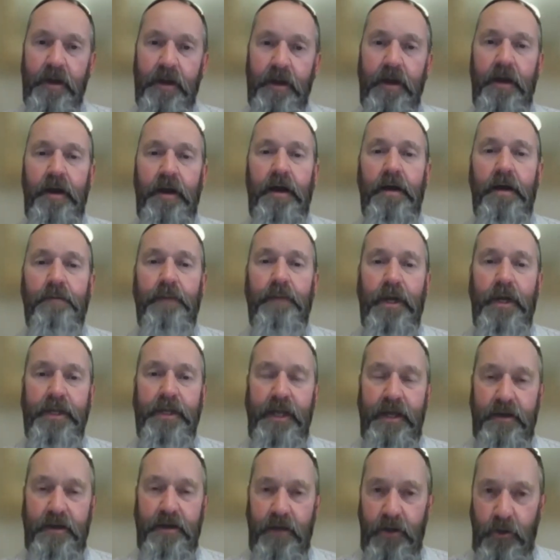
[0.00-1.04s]

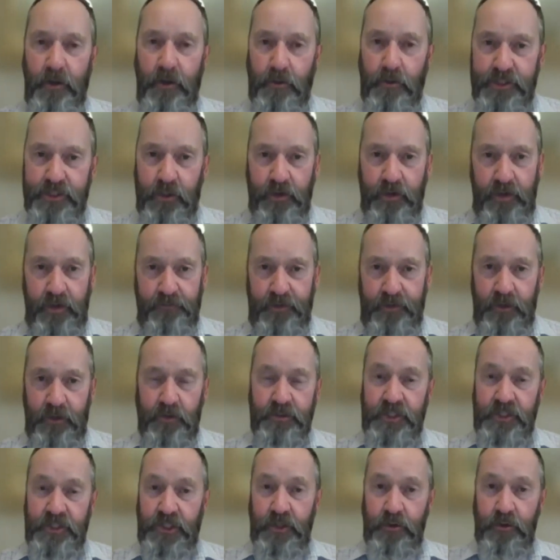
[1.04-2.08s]
Again, an old stock. If you
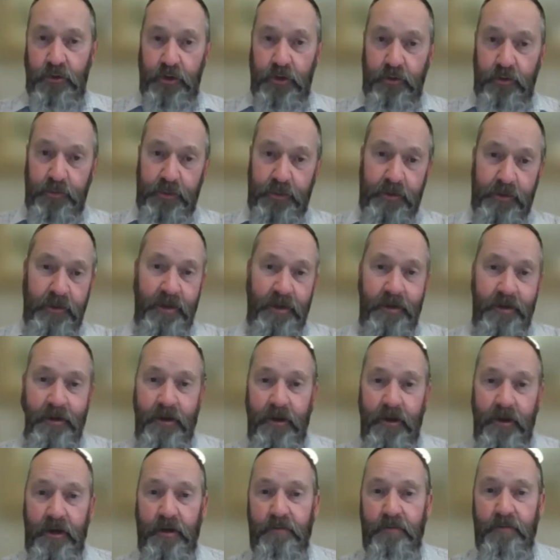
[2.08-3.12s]
go to Europe,
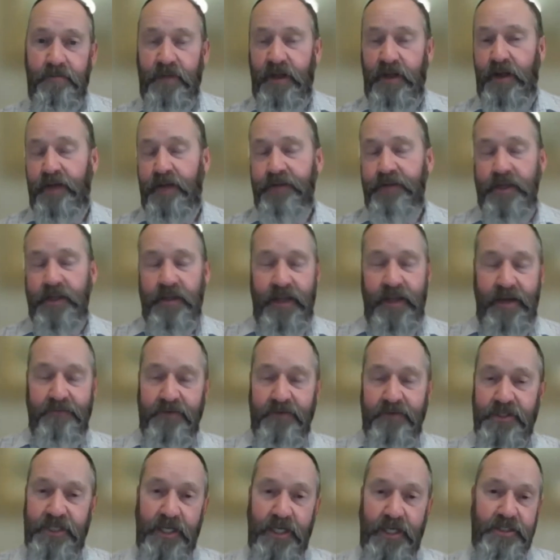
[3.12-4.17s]
I think the
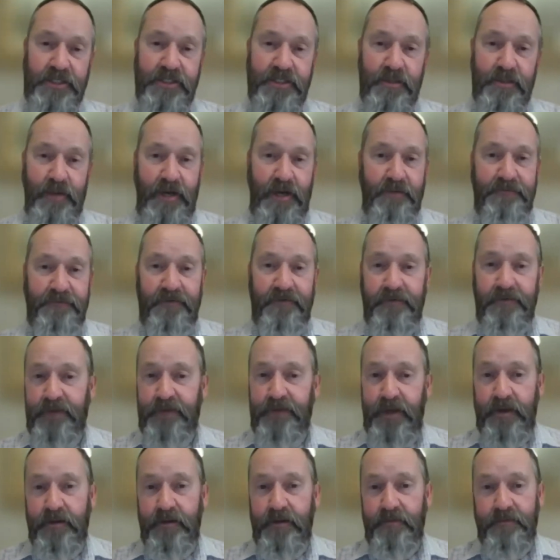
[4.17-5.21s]
average age is about
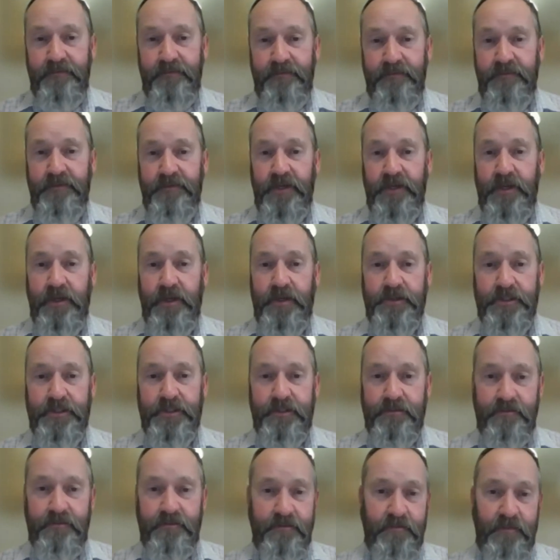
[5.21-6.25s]
50 years,
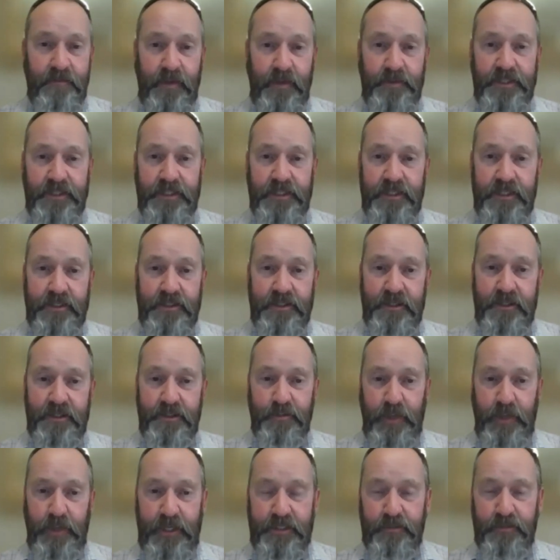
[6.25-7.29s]
maybe 60 years.
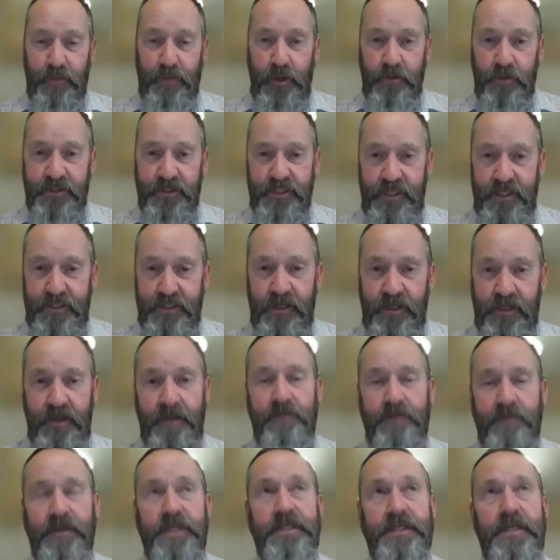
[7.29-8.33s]
But as Mark says,
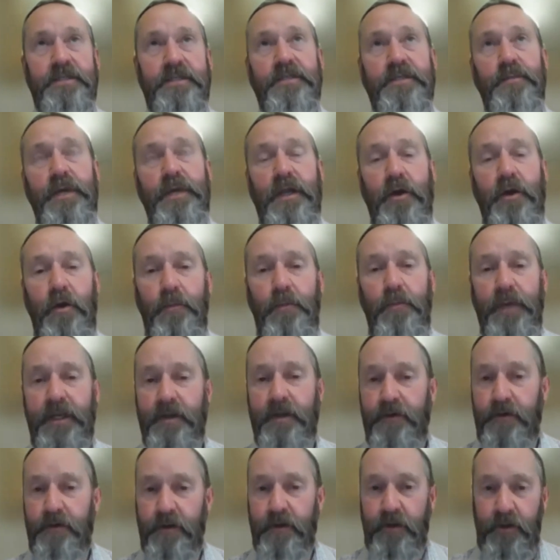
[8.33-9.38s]
they tend to be a lot
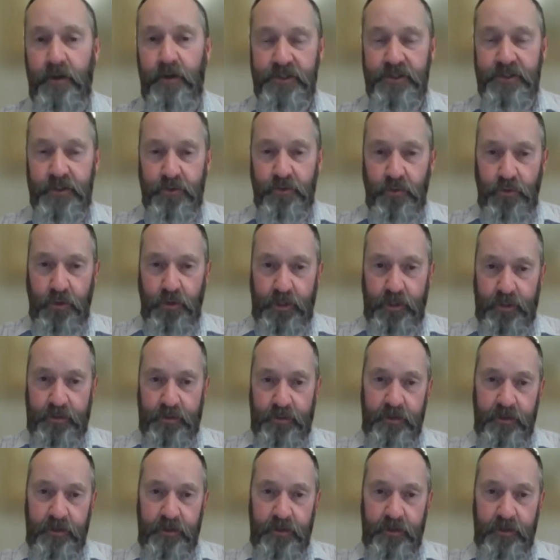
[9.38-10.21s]
bigger and a lot taller.